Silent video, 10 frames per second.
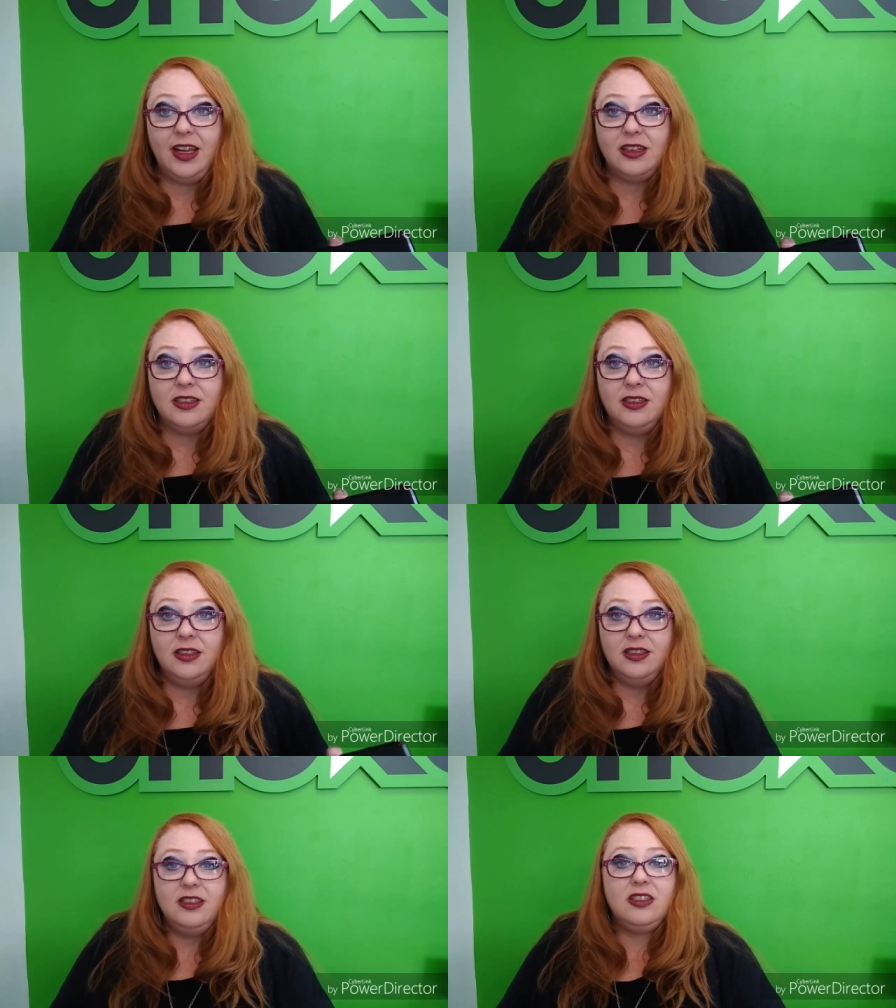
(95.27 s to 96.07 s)
it.
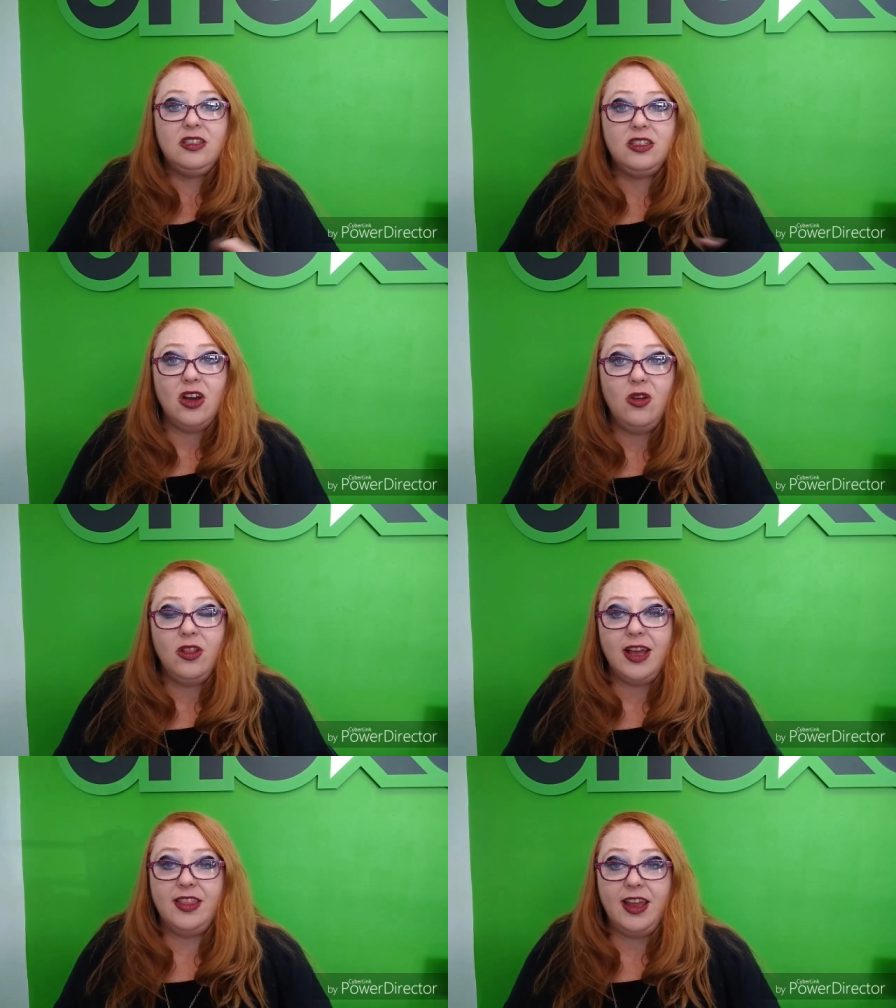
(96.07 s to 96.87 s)
Don't
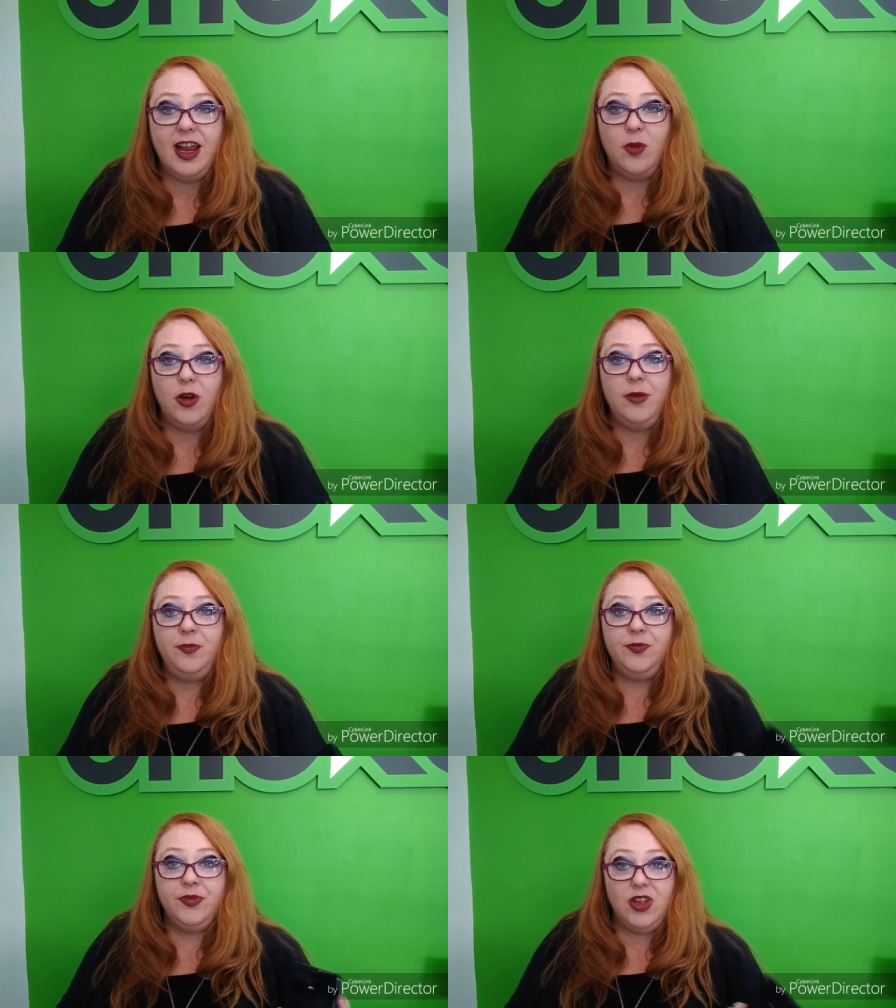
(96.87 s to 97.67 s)
like the camera.